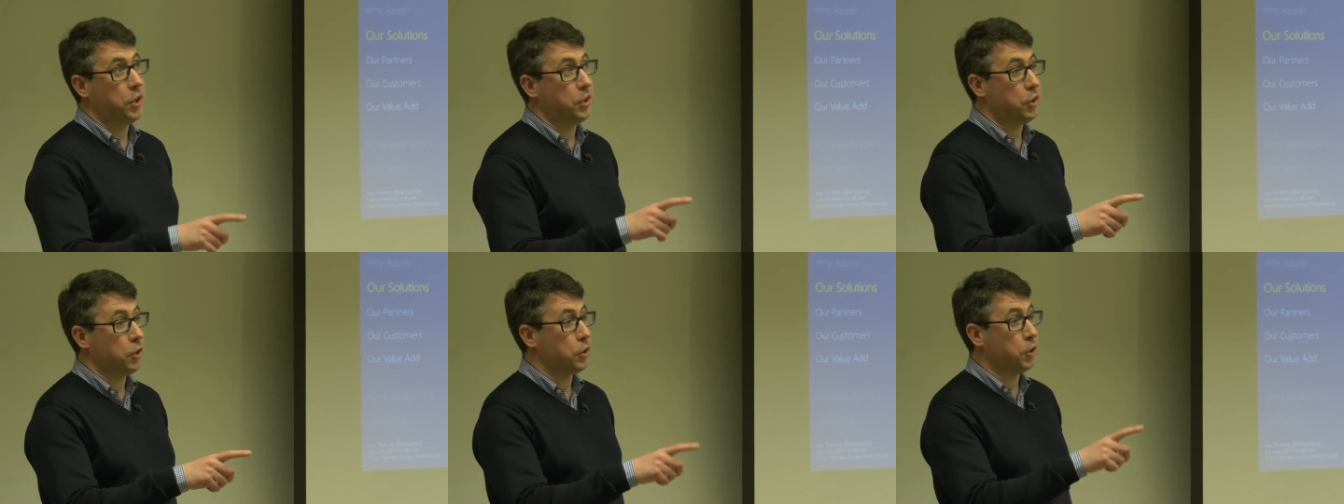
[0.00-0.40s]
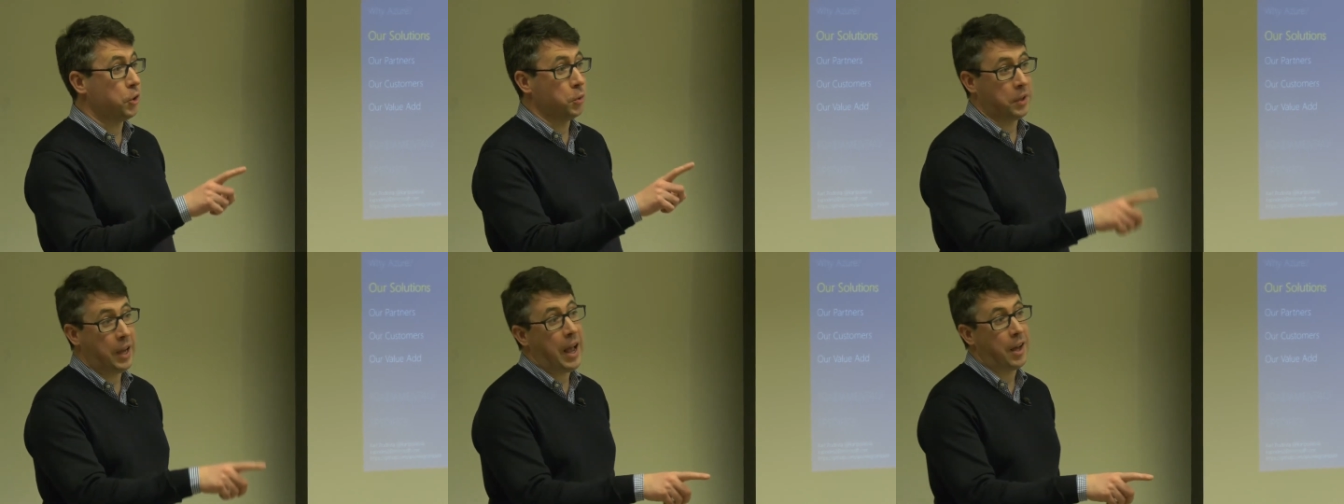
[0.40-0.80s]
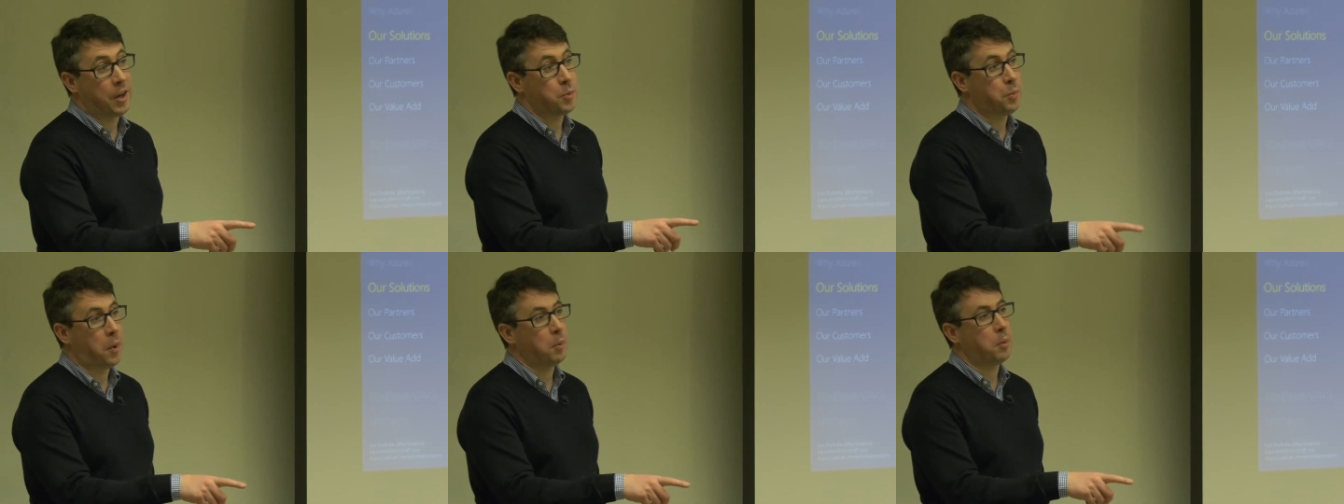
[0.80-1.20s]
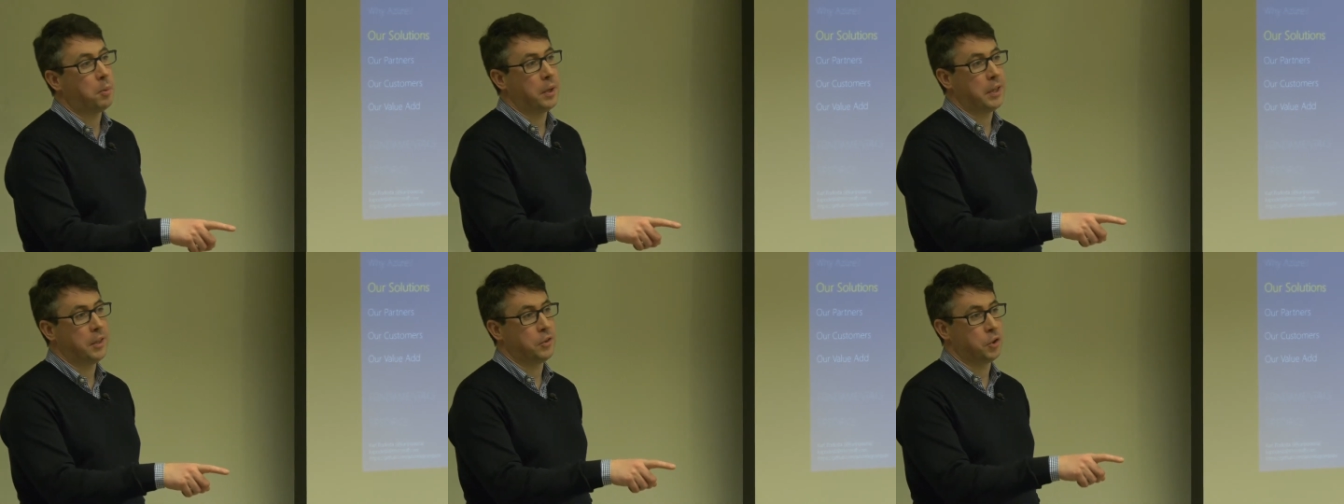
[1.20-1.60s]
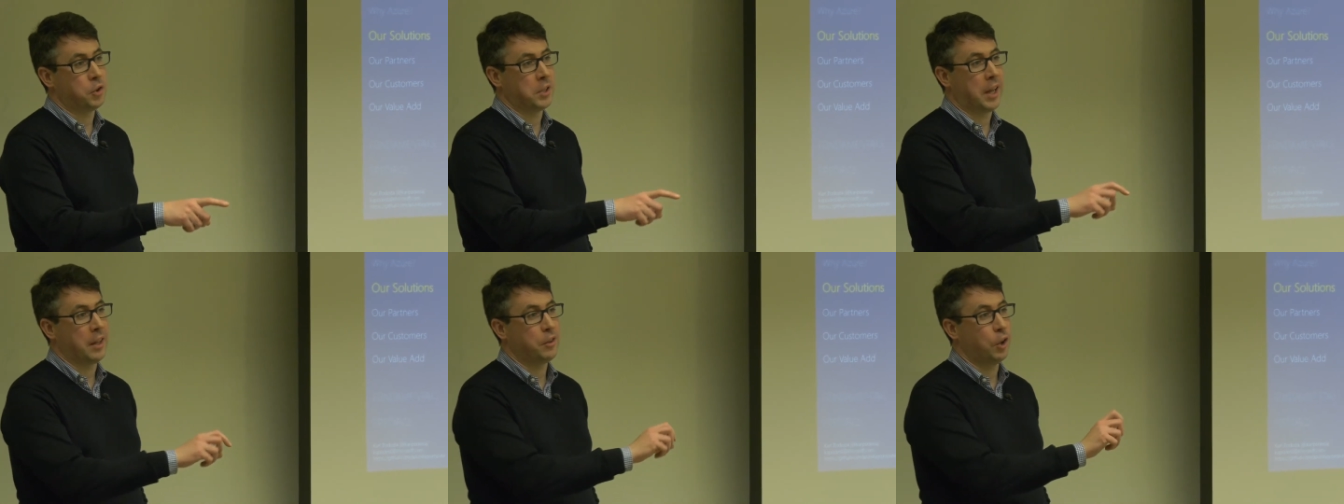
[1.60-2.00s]
I try to run around for a few
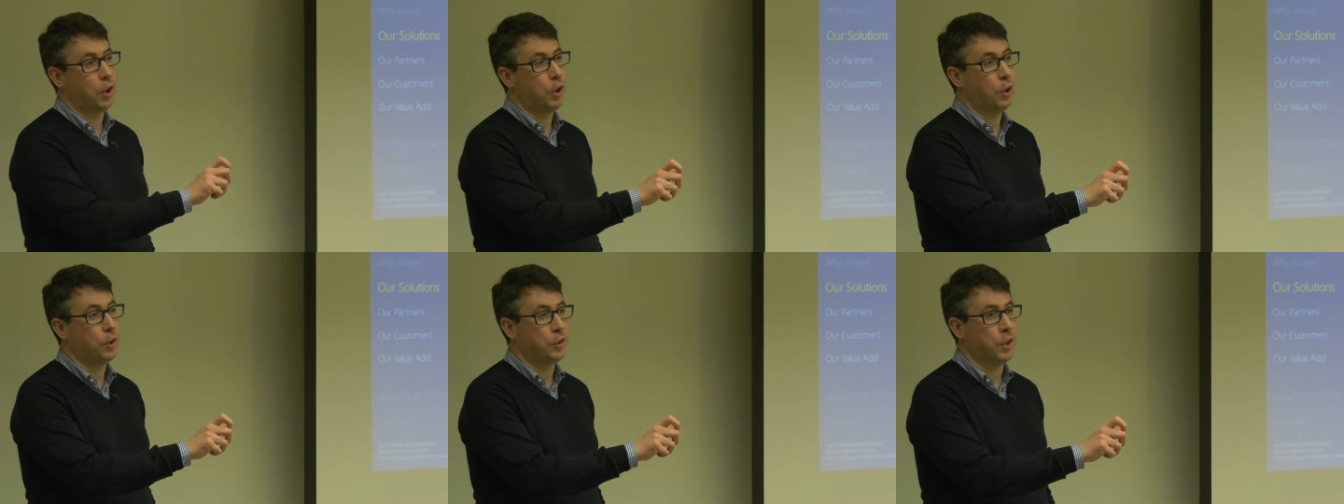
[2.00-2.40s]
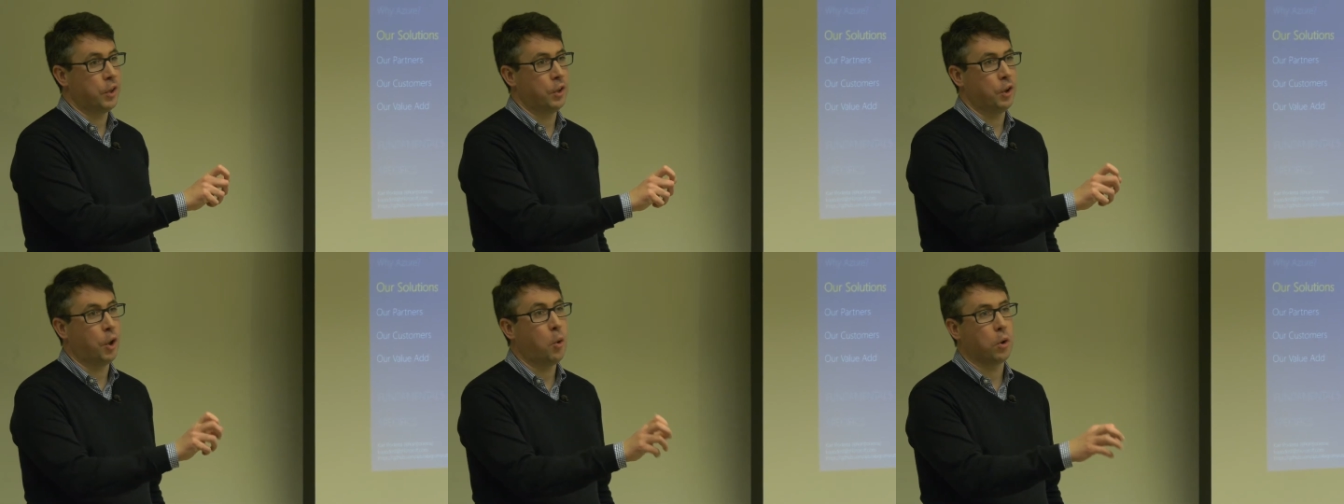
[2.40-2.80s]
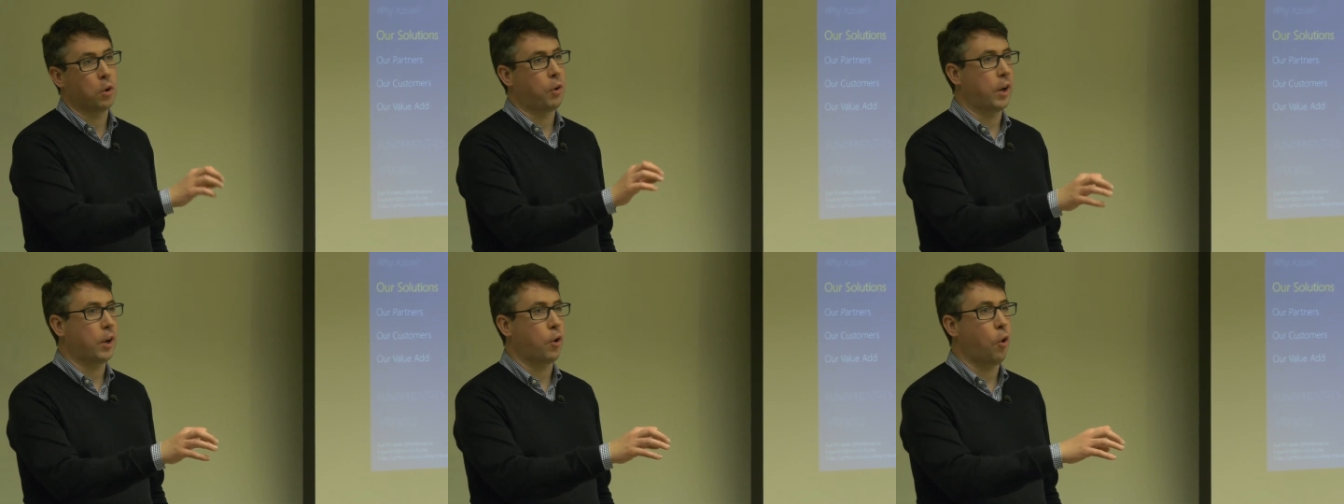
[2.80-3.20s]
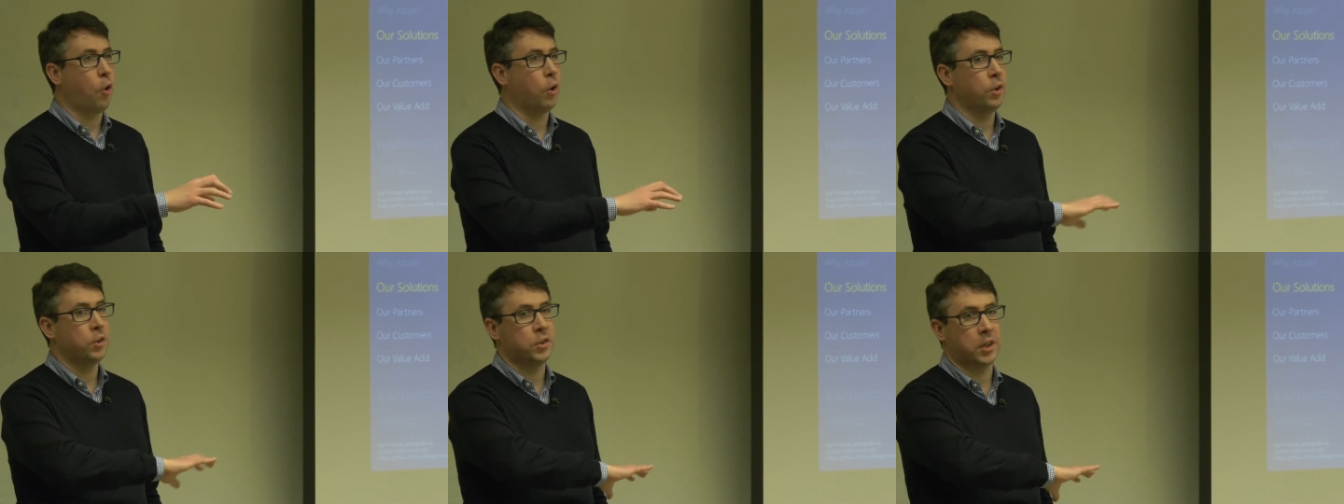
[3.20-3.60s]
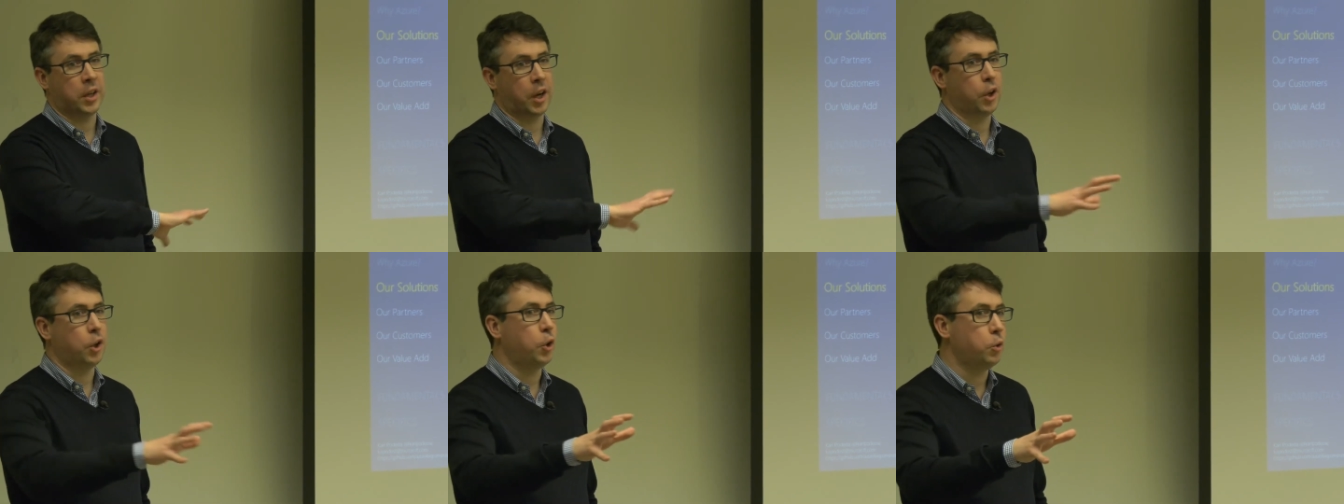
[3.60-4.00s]
minutes and then
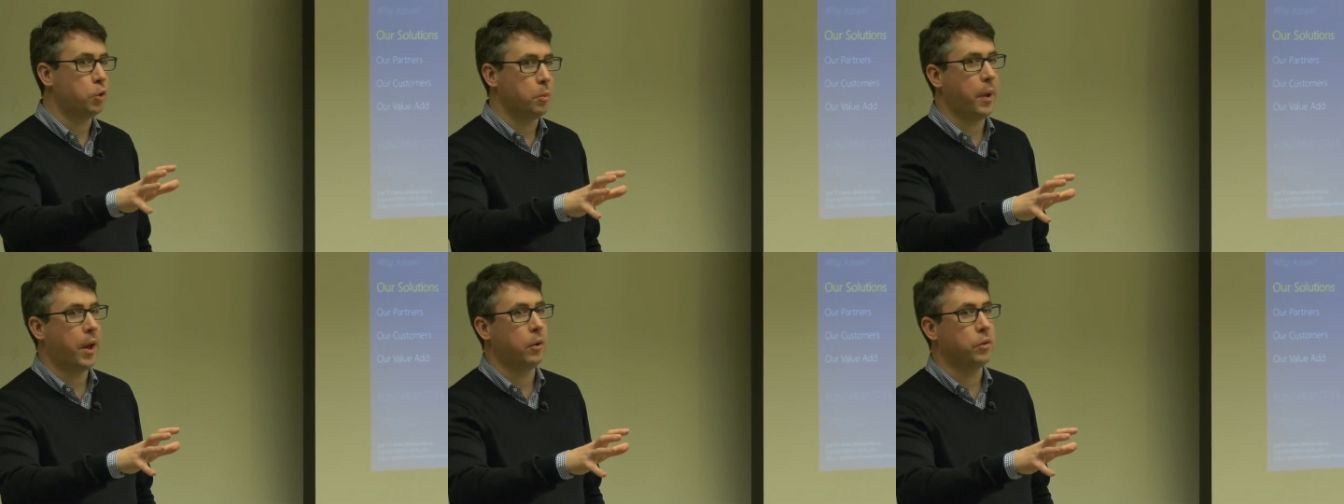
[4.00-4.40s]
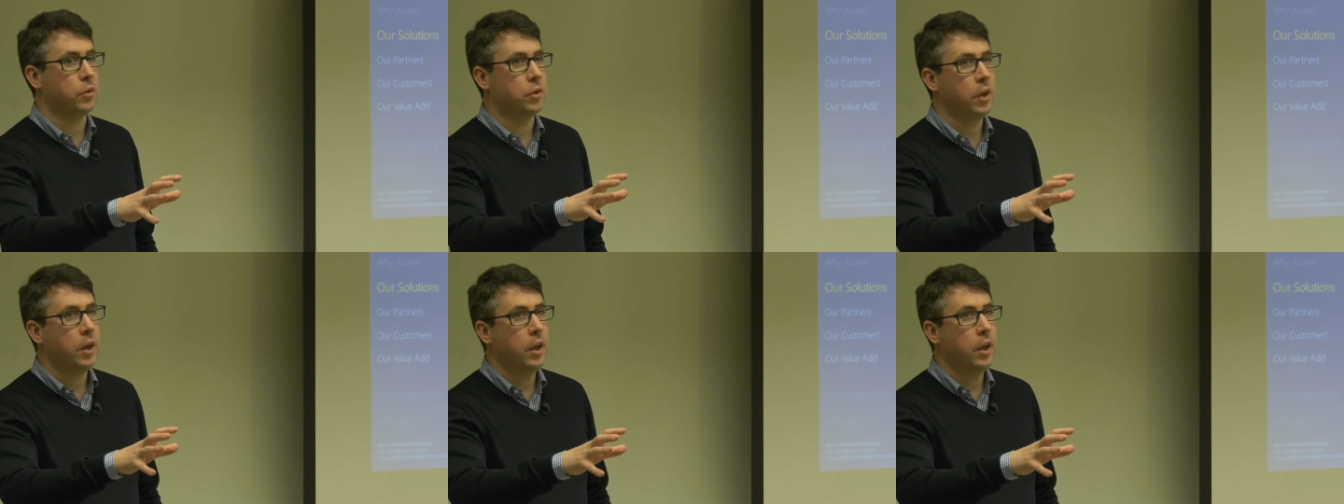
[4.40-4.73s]
we'll continue.